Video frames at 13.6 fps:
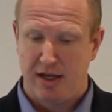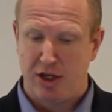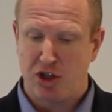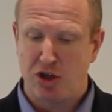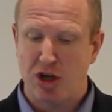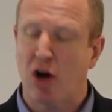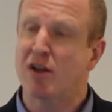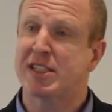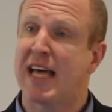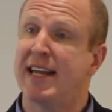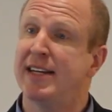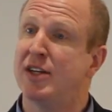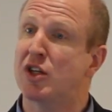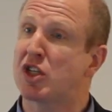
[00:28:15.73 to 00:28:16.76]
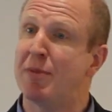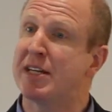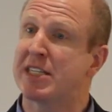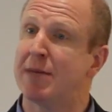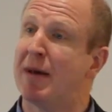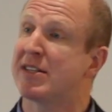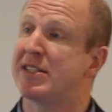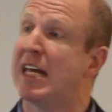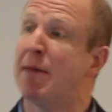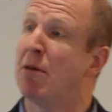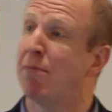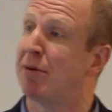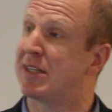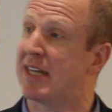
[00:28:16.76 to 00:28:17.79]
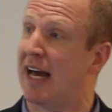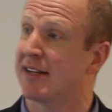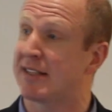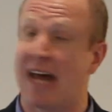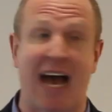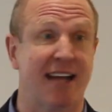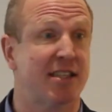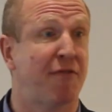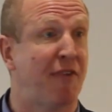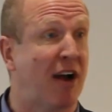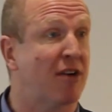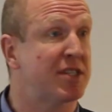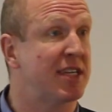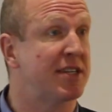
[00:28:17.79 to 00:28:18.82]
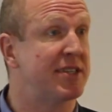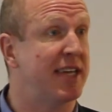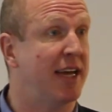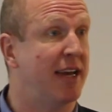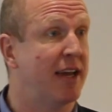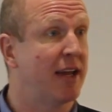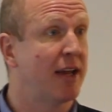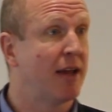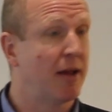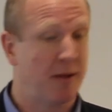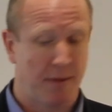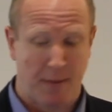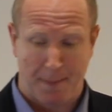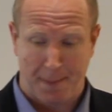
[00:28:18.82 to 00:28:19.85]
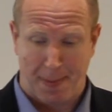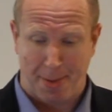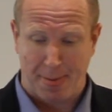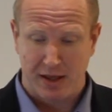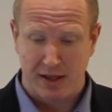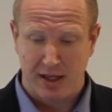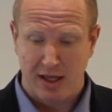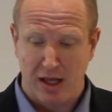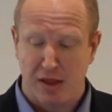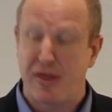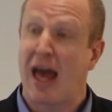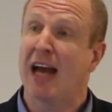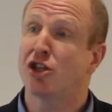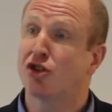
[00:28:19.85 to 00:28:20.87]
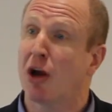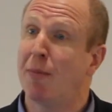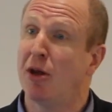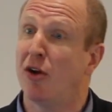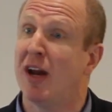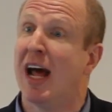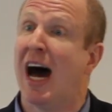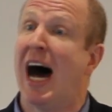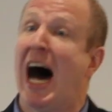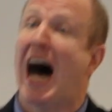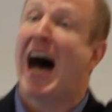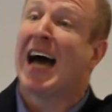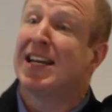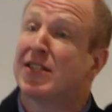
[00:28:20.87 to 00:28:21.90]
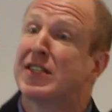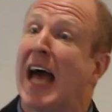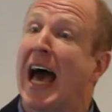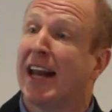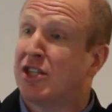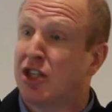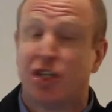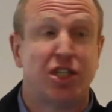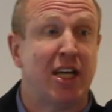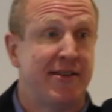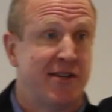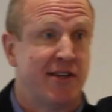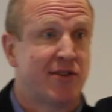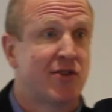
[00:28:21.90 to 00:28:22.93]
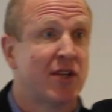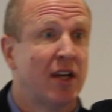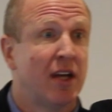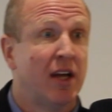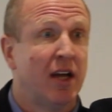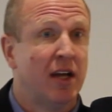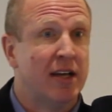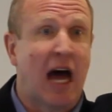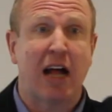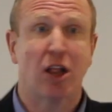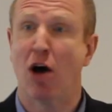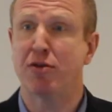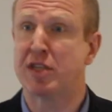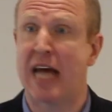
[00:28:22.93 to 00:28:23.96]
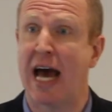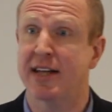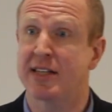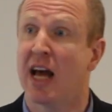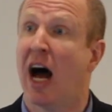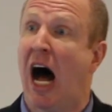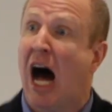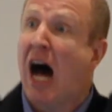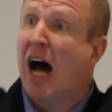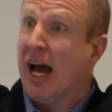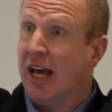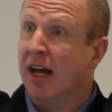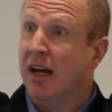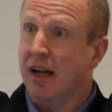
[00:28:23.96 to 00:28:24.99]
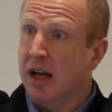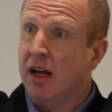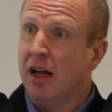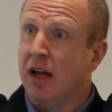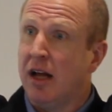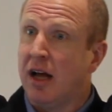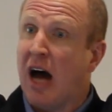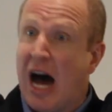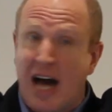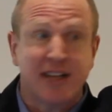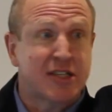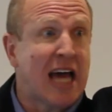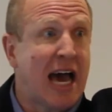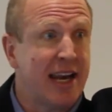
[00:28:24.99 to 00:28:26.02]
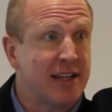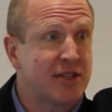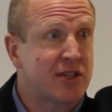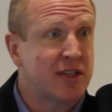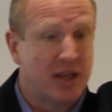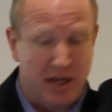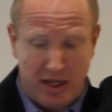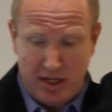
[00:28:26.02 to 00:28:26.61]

Did you notice they didn't dismiss him as demon-possessed, as the Pharisees did? They attributed high status to Jesus. Not low status, high. High status.